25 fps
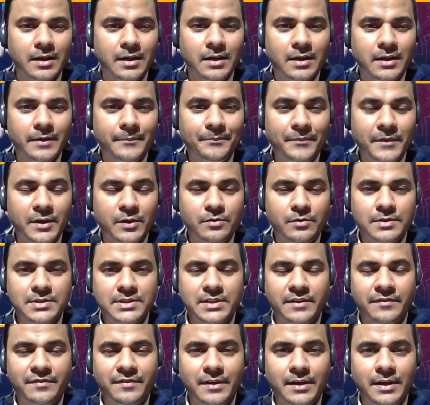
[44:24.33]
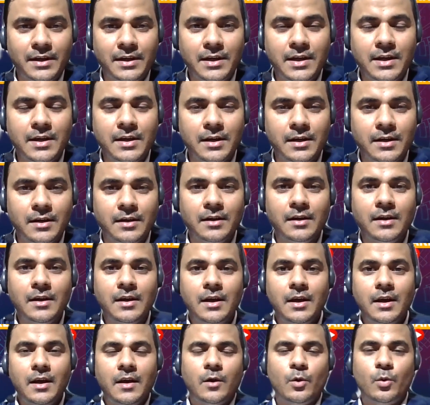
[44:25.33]
it was definitely a
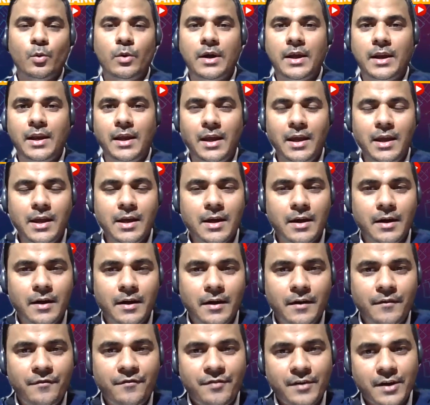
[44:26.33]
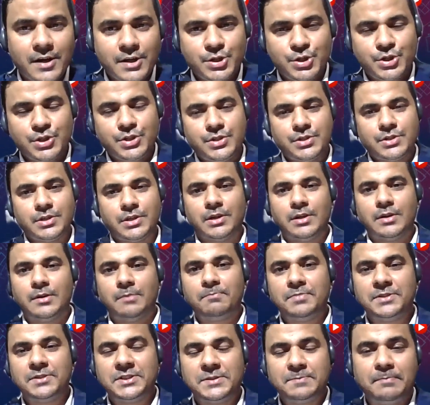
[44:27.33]
very fresh
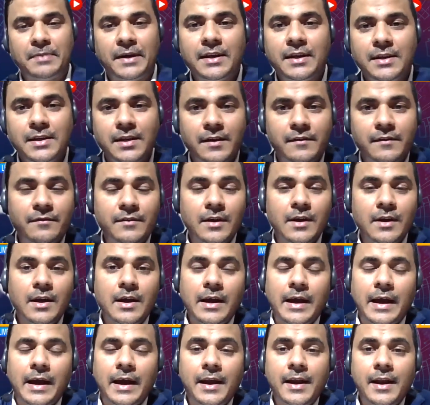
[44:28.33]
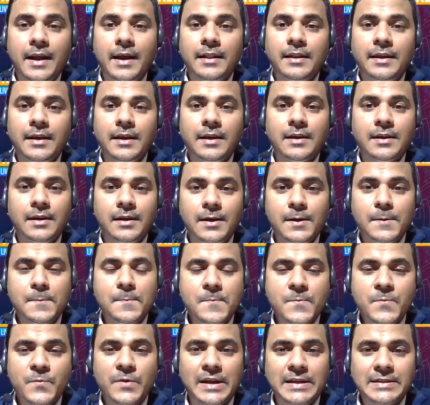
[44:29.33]
perspective. And I think
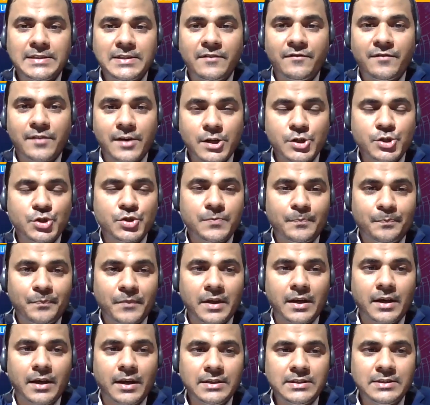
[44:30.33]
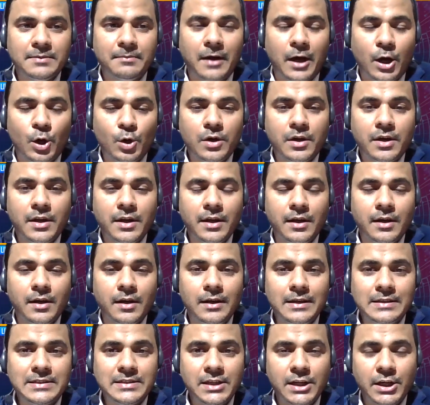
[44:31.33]
when I say fresh, it's about
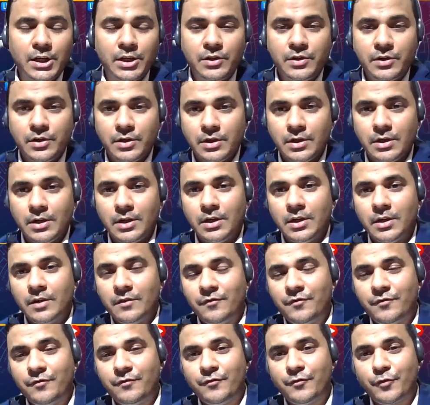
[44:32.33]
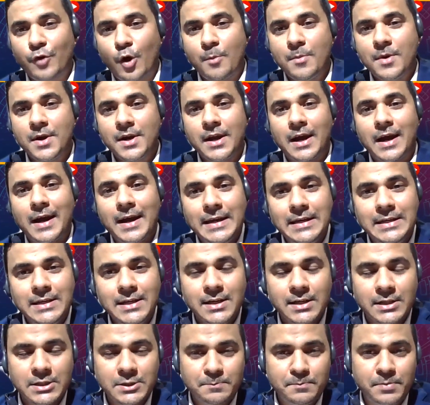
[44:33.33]
listening from an IT
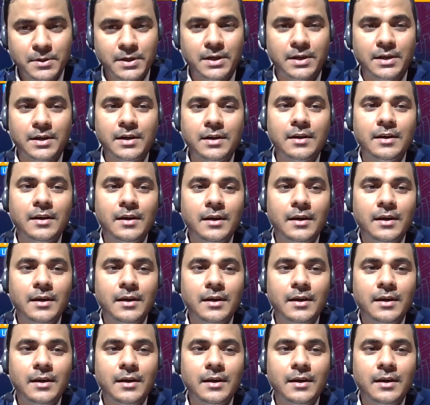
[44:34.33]
expert.